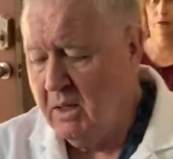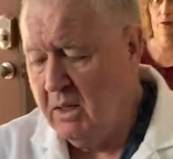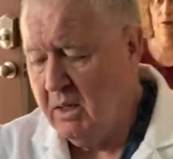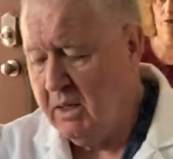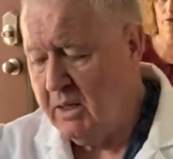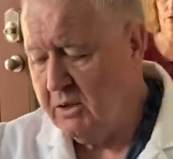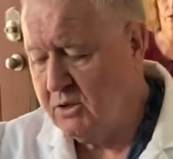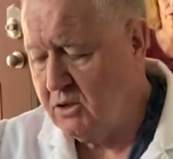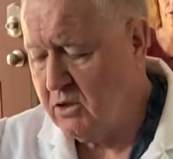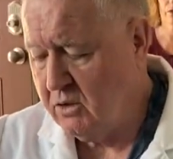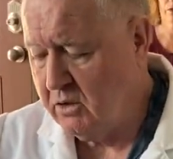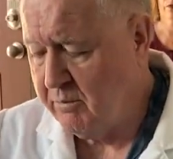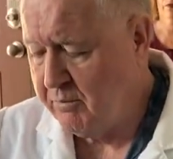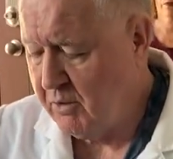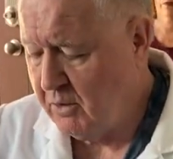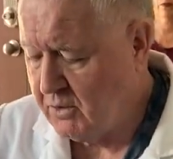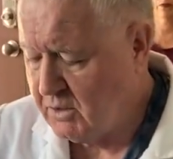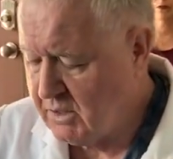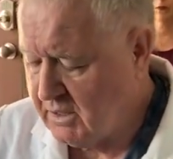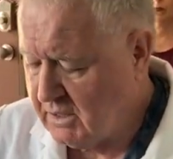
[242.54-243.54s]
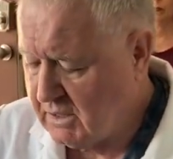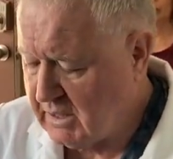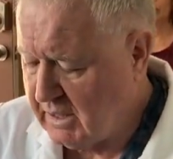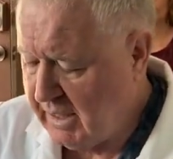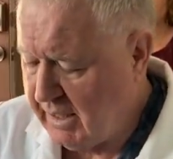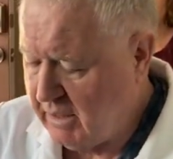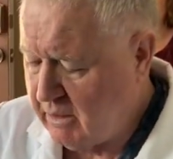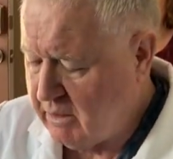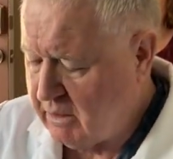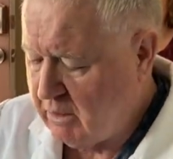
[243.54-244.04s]
and so the person is
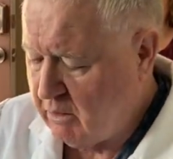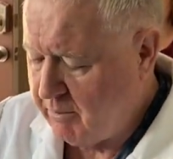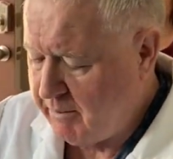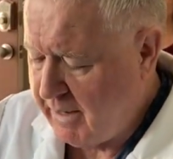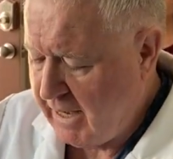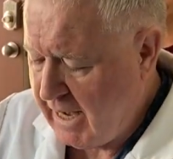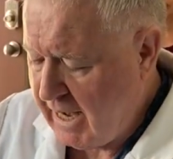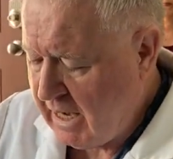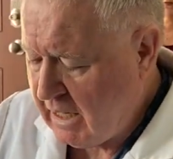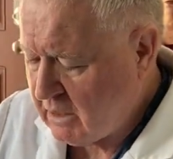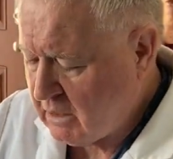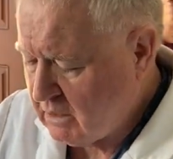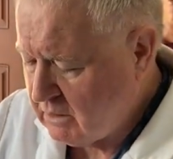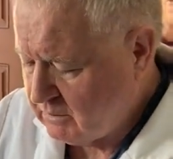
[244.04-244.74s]
laying on their back.